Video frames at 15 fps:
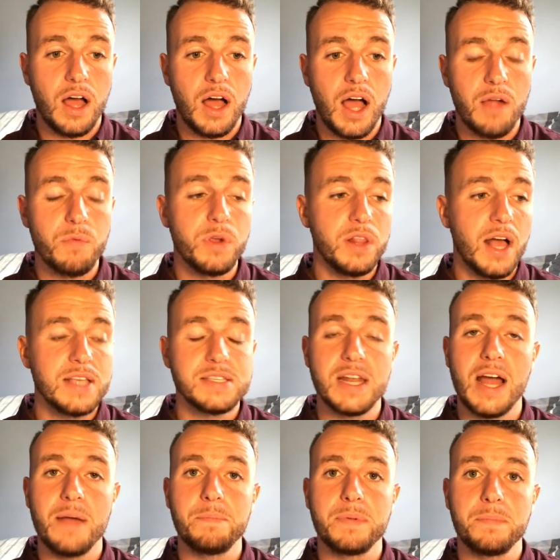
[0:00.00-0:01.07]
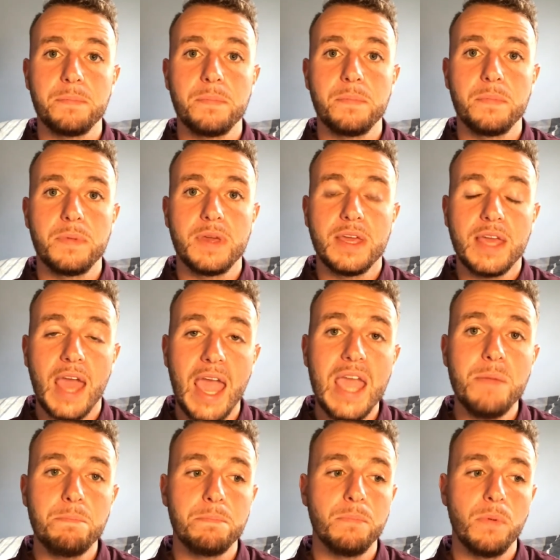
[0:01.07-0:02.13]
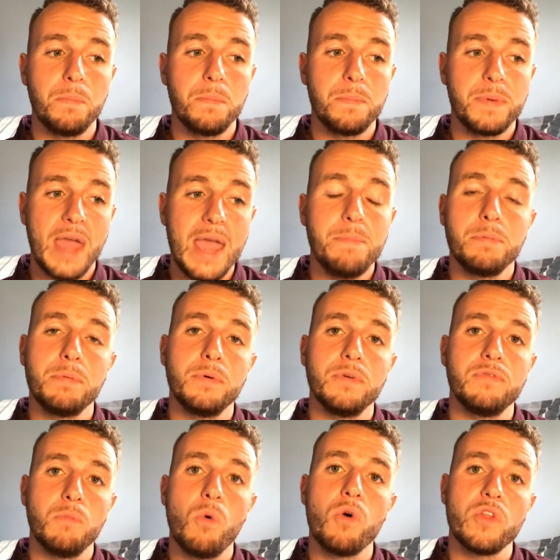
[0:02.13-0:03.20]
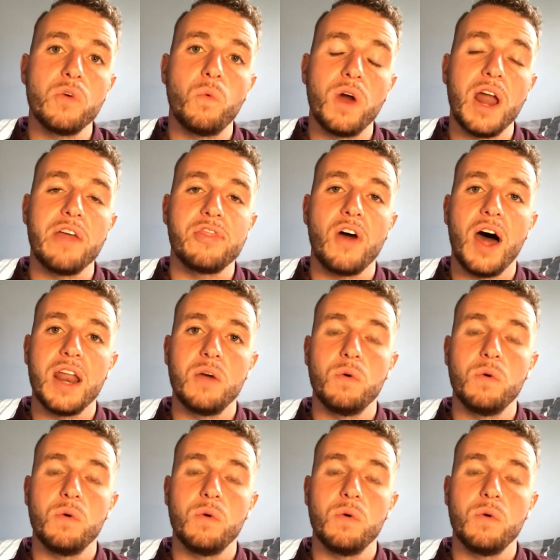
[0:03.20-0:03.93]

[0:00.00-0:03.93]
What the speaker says: I realized that I'm capable of more than what I thought I